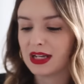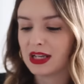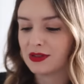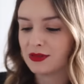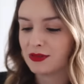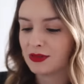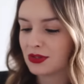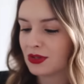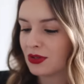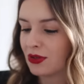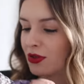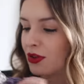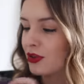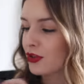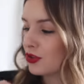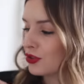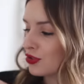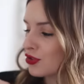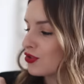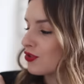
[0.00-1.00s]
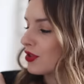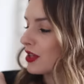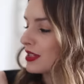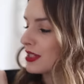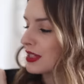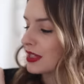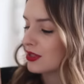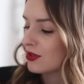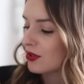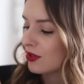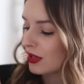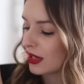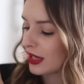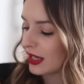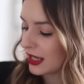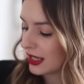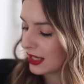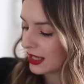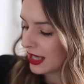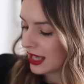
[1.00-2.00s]
It's also got a contrasted
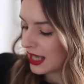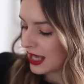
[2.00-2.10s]
collar